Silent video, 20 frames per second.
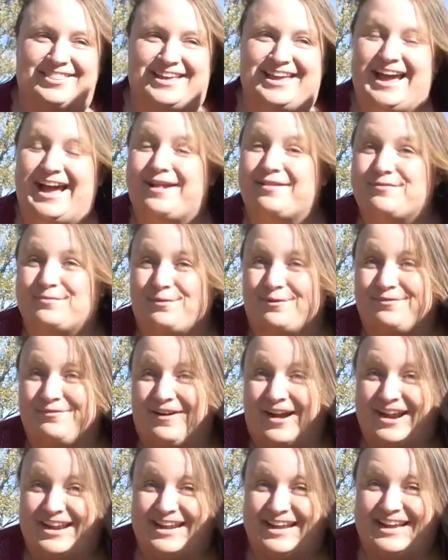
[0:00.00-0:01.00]
the cats were
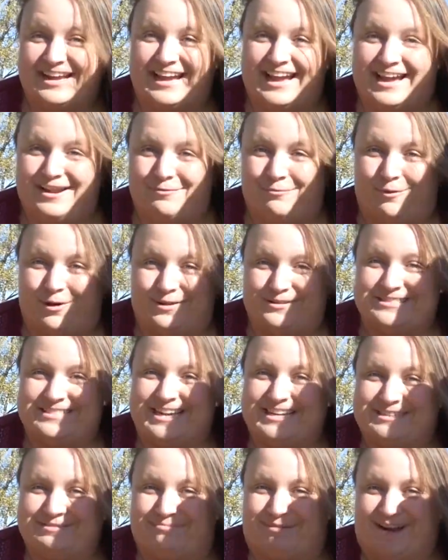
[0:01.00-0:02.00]
fighting and Walt
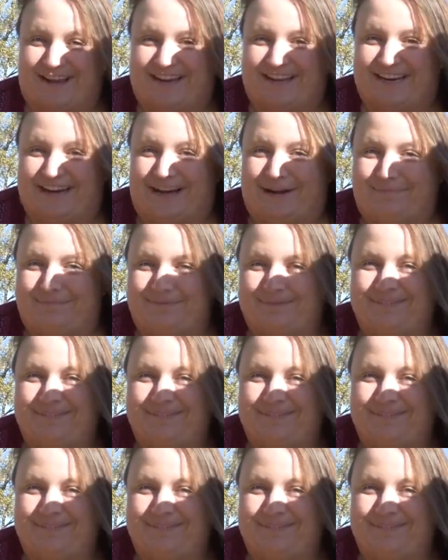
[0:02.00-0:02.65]
had to break it up.